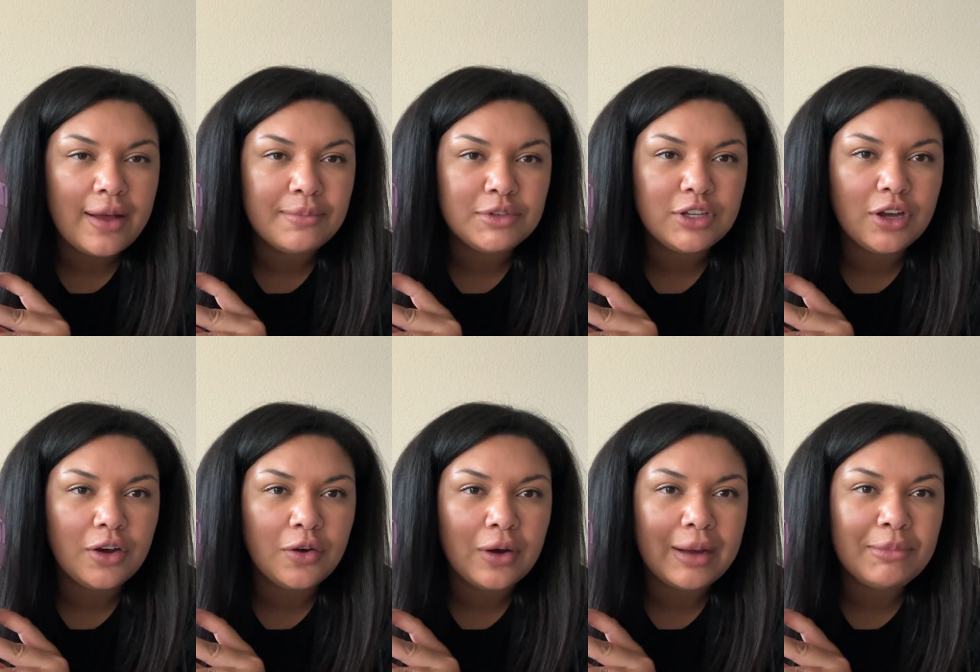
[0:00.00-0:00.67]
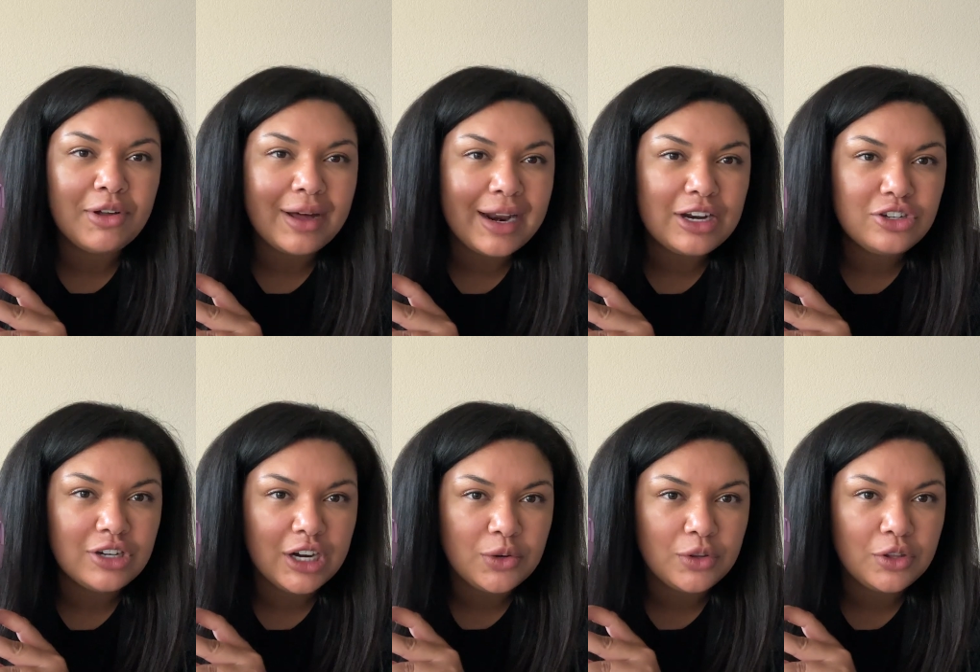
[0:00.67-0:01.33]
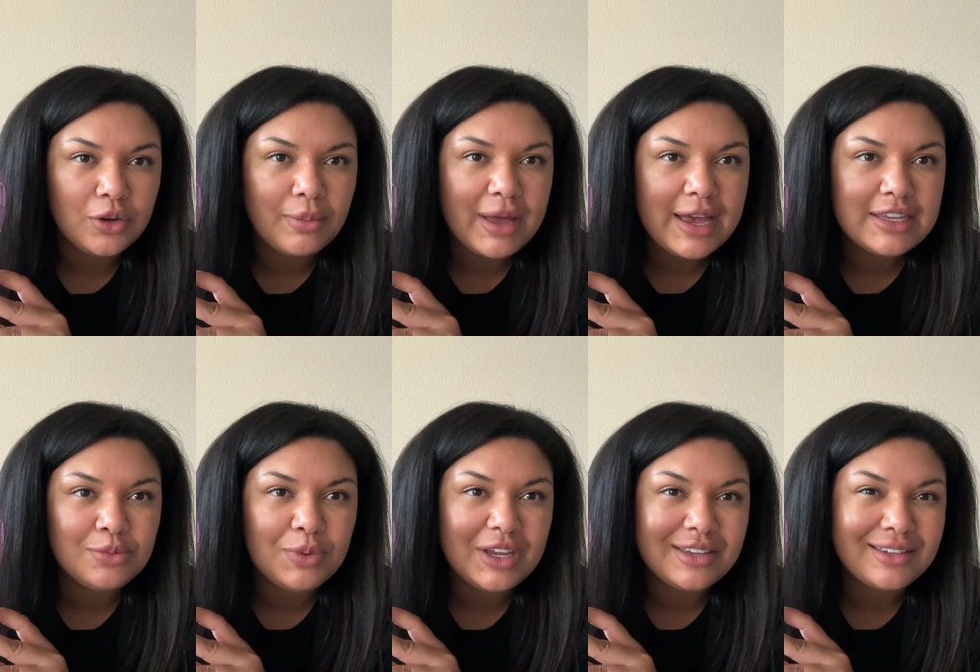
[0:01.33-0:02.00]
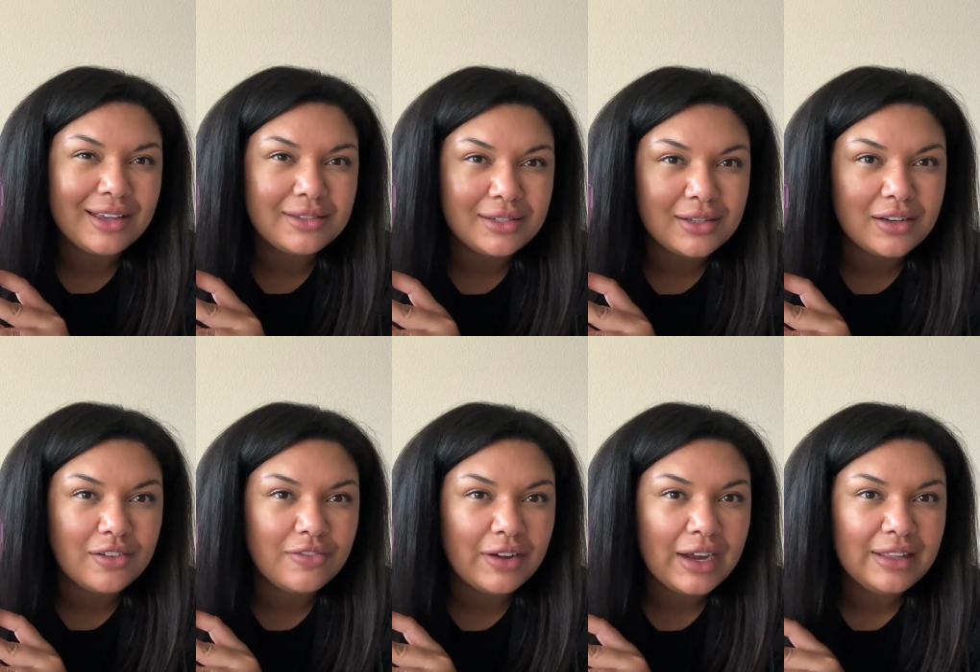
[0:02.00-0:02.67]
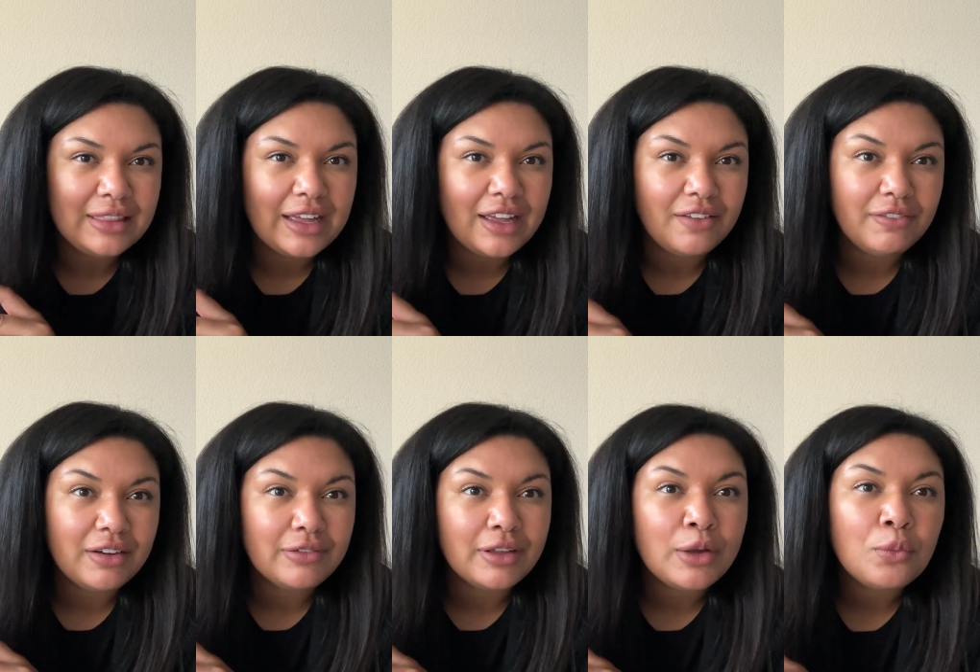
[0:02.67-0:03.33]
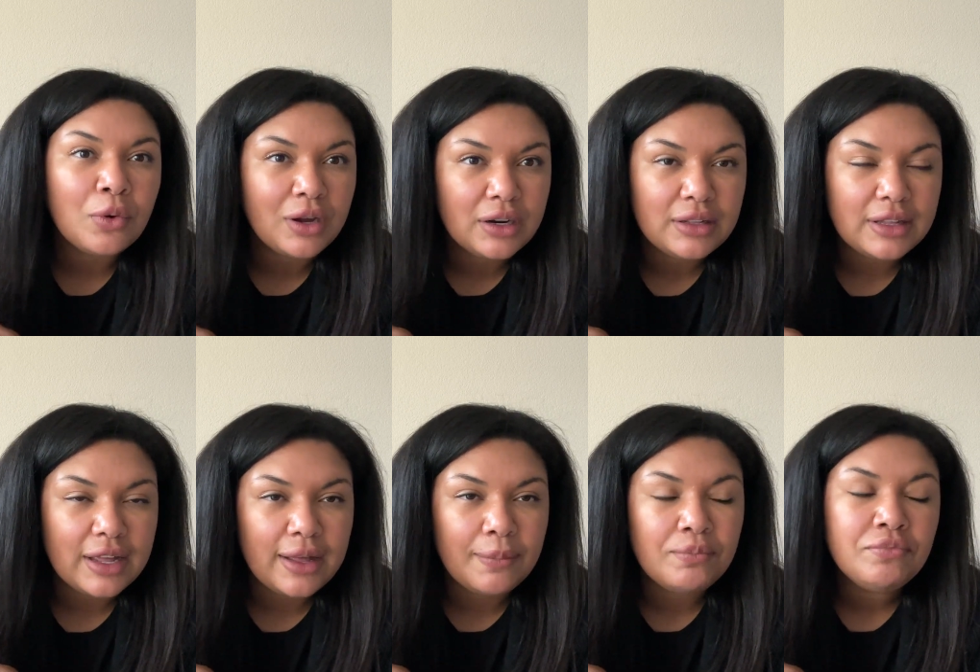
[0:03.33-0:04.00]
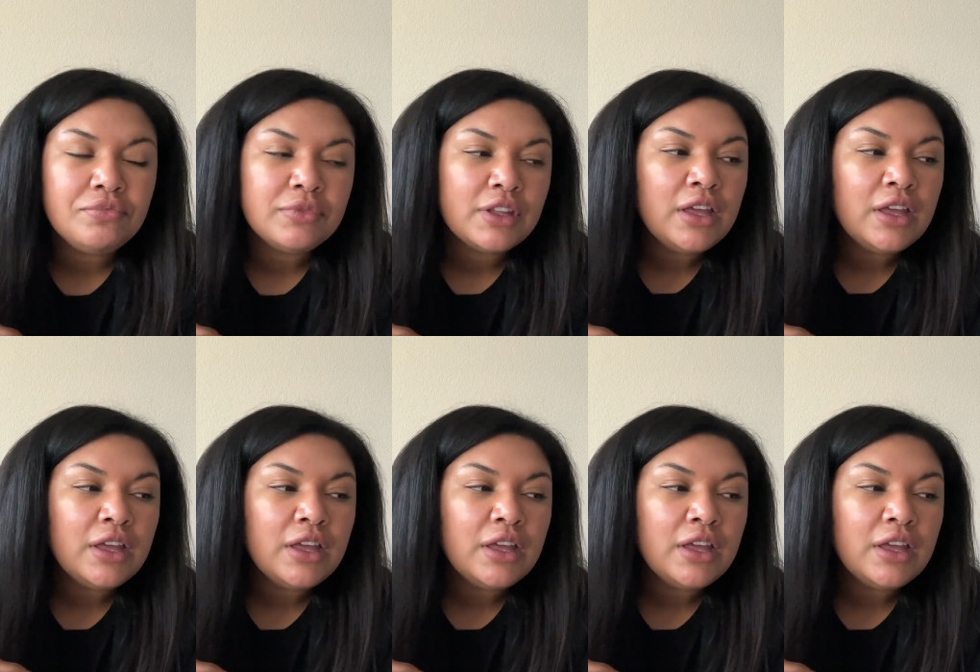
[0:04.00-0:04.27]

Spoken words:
So I'm glad I checked with Hermes because that solidified that if I really wanted them,